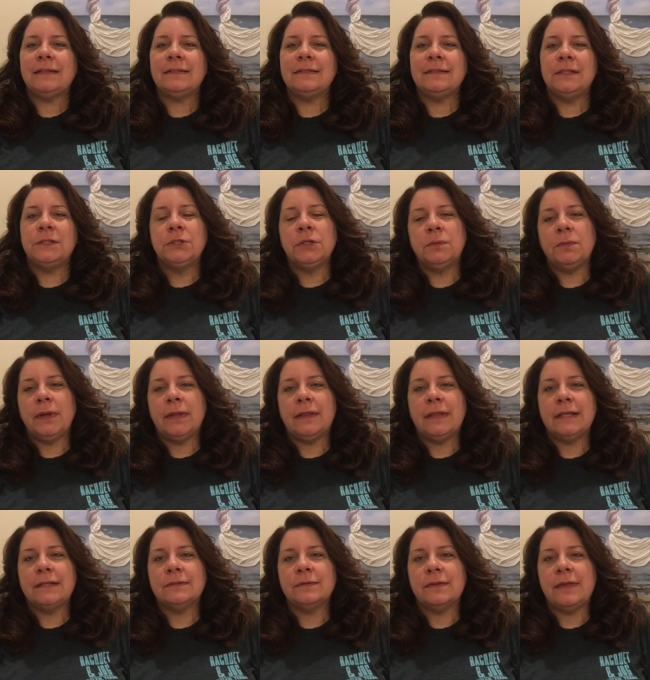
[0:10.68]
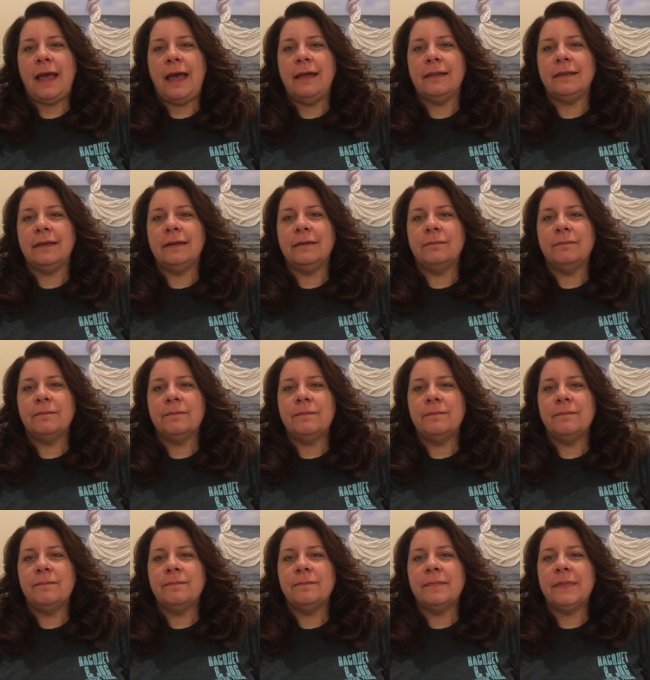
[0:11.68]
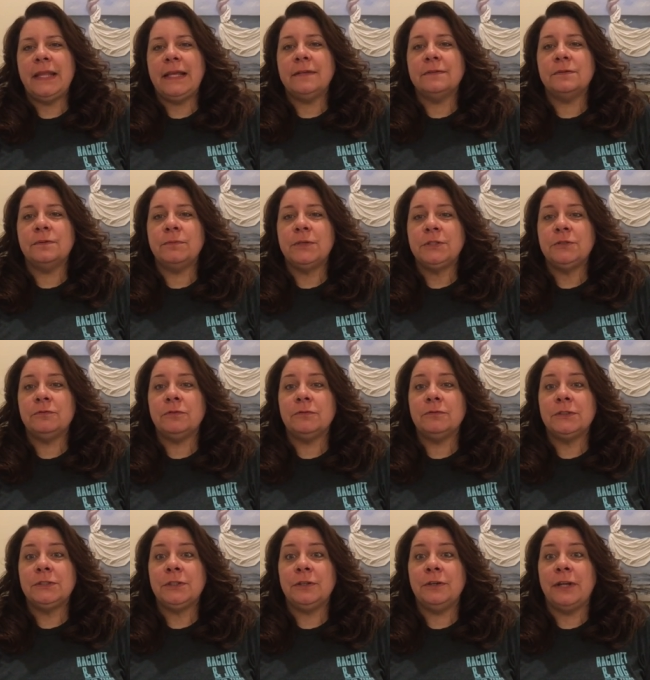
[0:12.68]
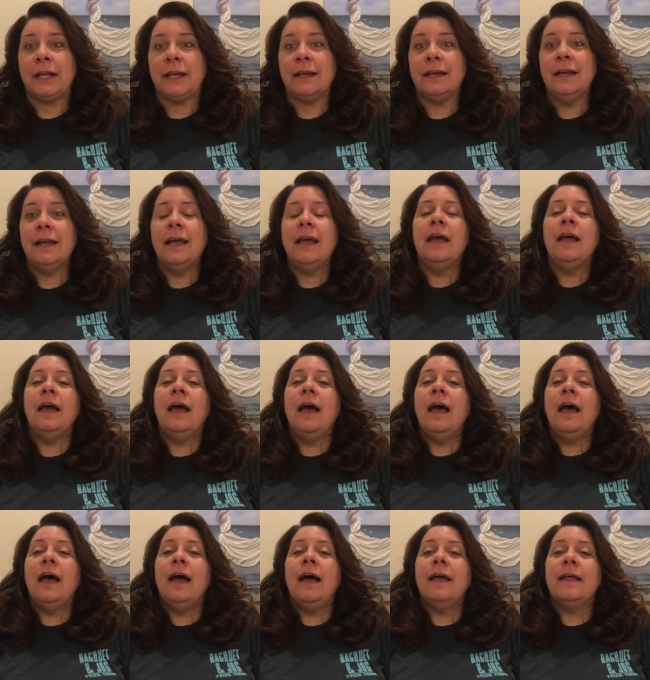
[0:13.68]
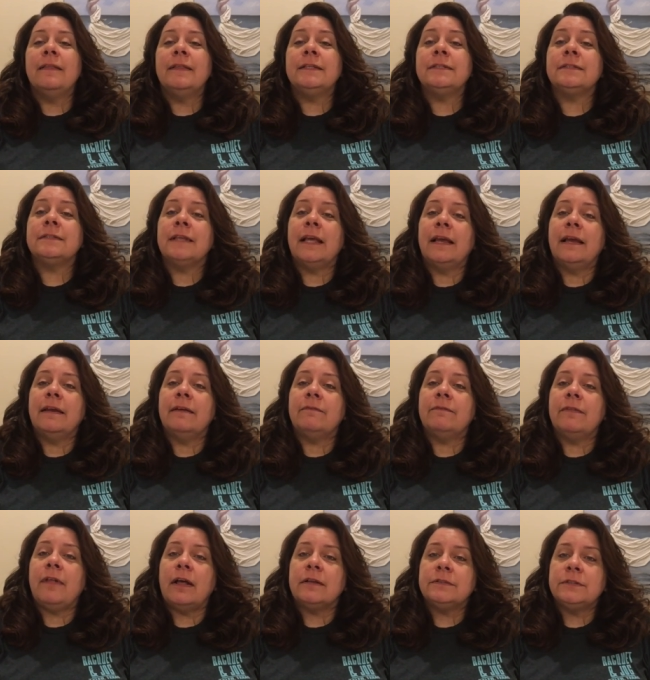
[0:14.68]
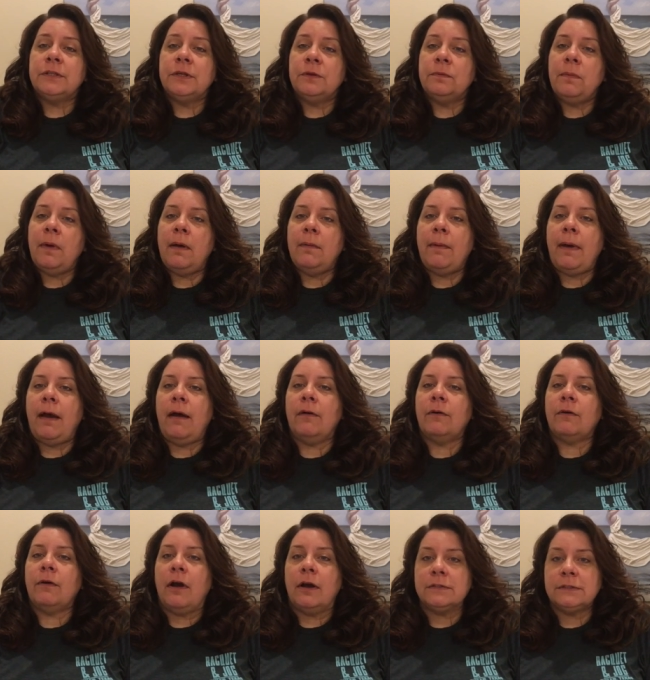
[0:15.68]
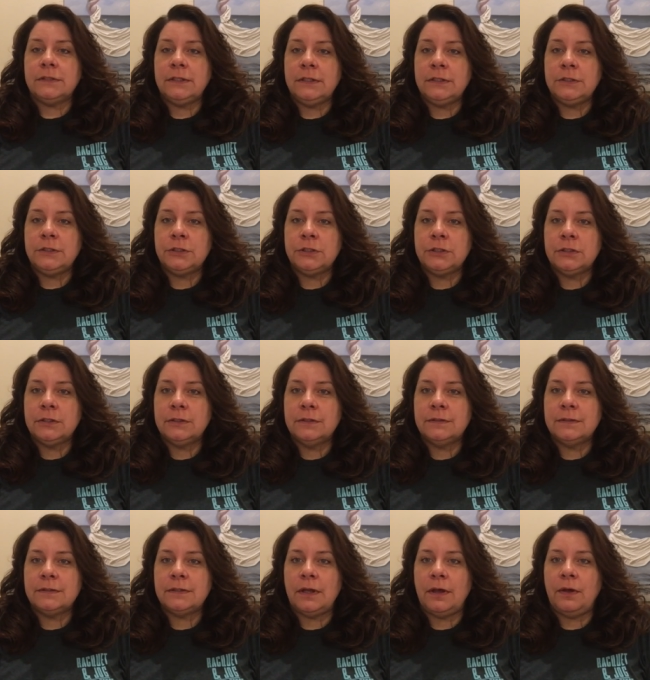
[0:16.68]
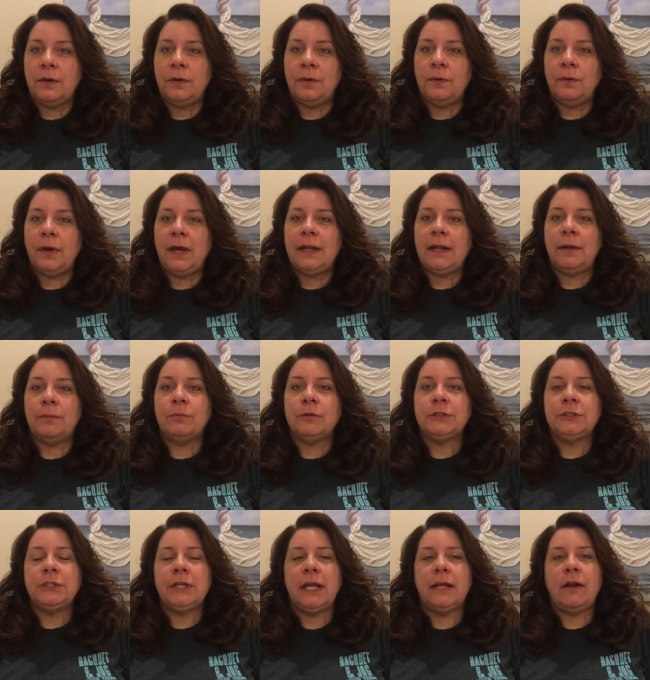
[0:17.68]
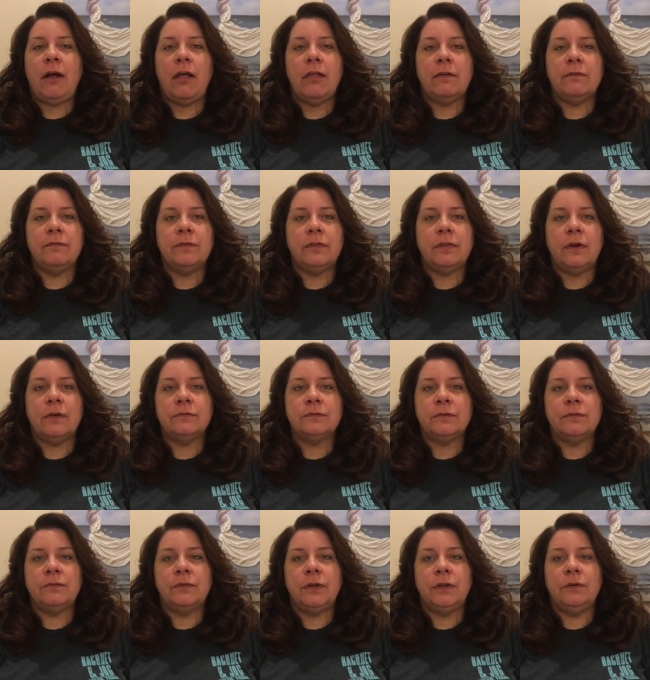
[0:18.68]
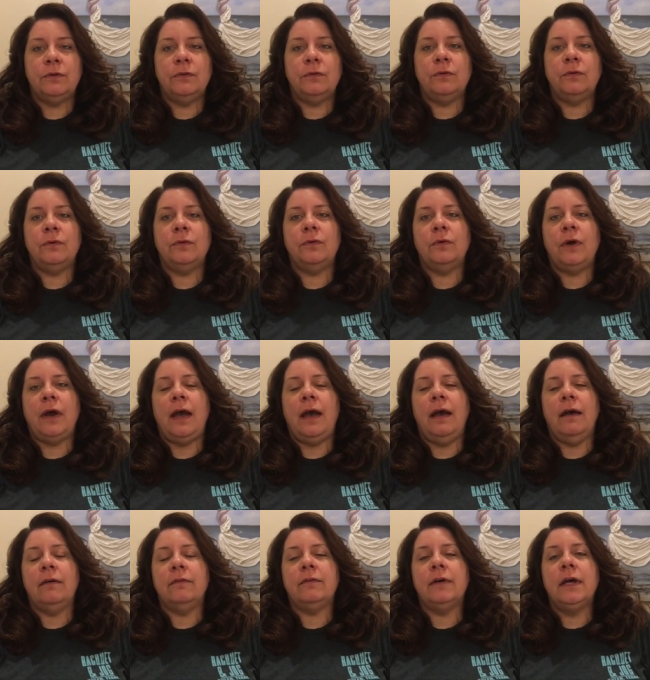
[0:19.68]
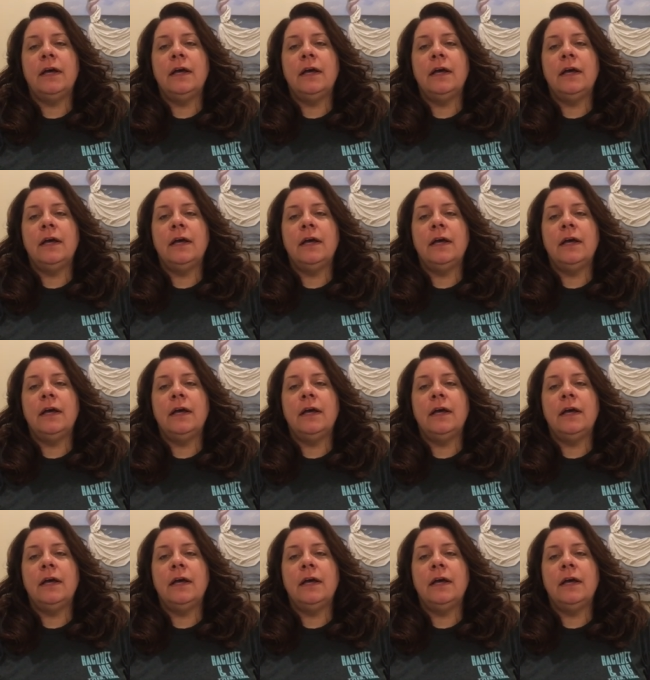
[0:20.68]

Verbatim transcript: to Stitching Big Things with Hallie. Thanks so much for returning. This is a floss tube about cross stitch. So, and I appreciate all of you, those of you who have